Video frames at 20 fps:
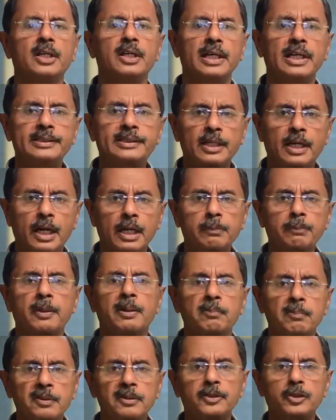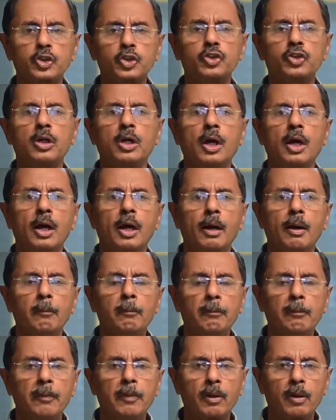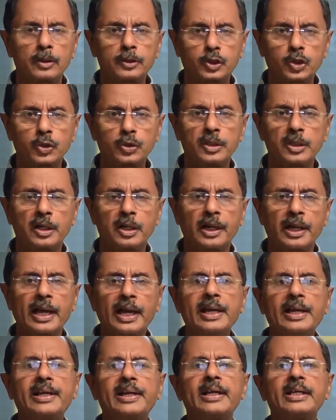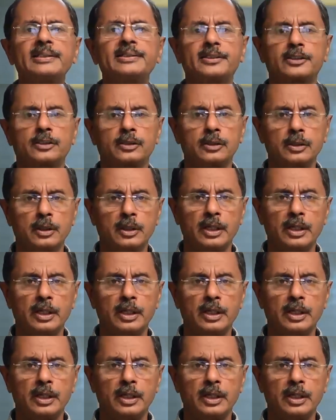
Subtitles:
HR people should enrich,